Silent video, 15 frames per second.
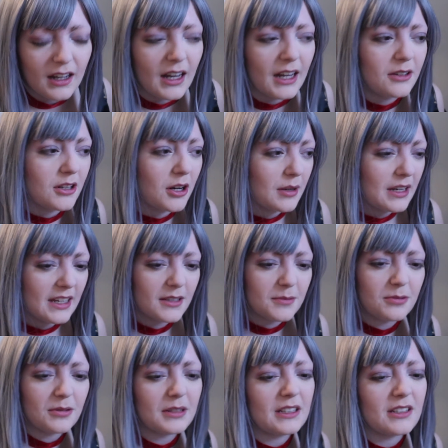I don't know, he has
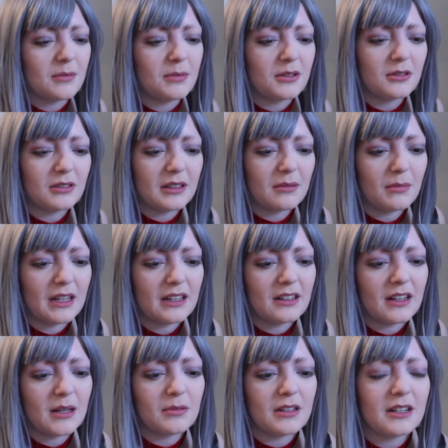pretty typical like man
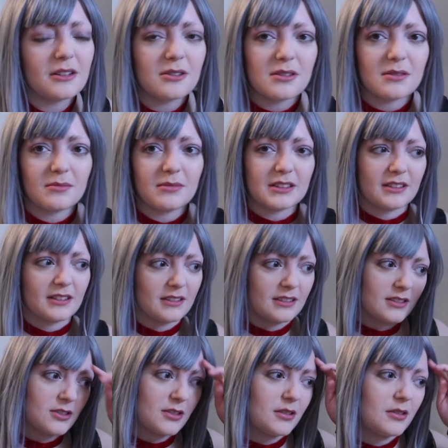eyebrows,
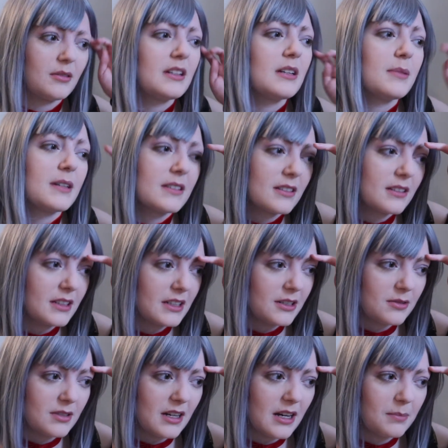so he basically
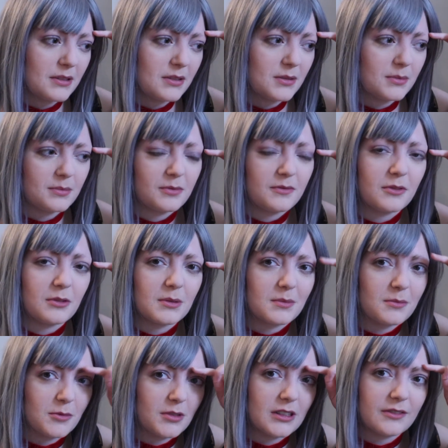goes up and forms
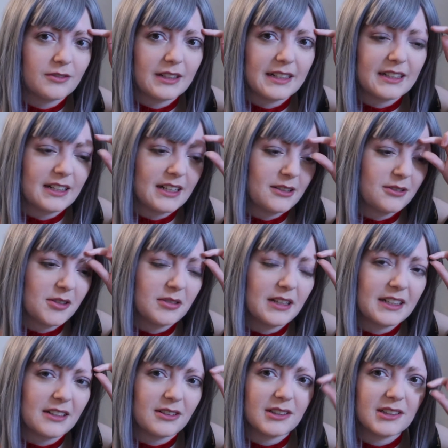more of like, I don't know,
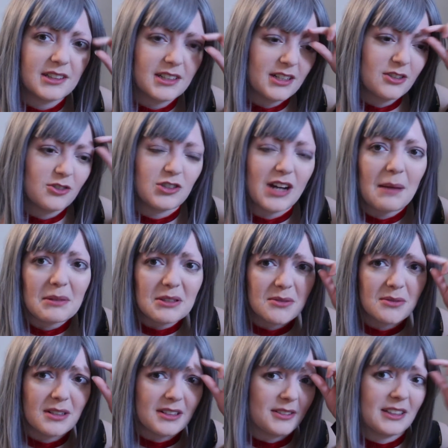like a
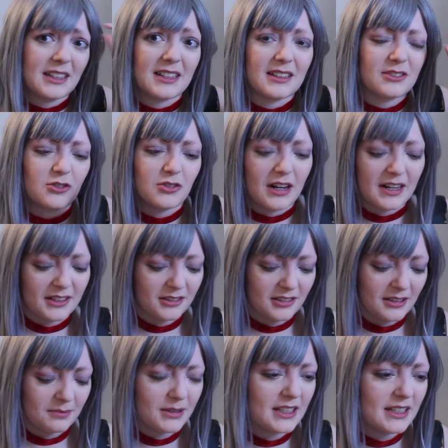trapezoid or like a triangle
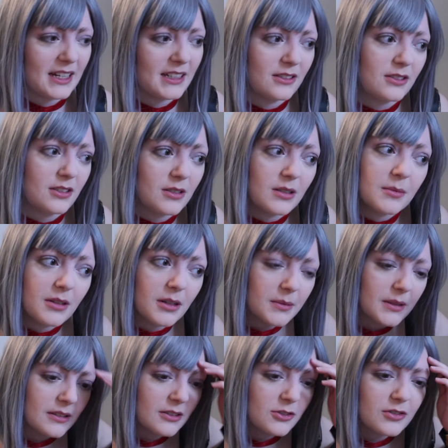at the end, so I'm
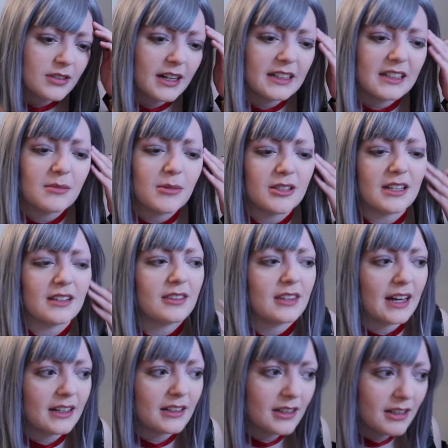probably going to try and imitate
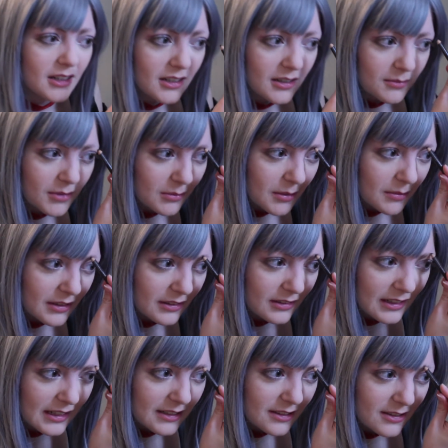that, but maybe
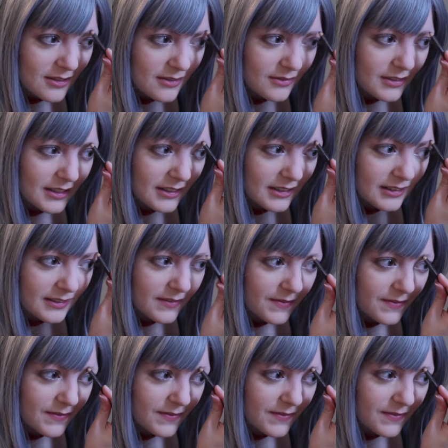less severe.